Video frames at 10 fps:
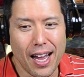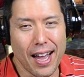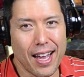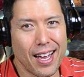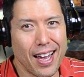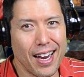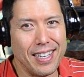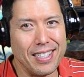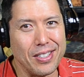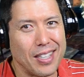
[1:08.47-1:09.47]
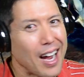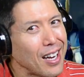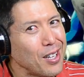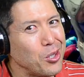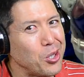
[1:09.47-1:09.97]
And you got a
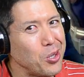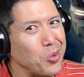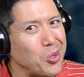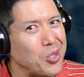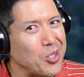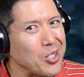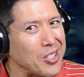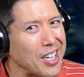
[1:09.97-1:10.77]
little juice.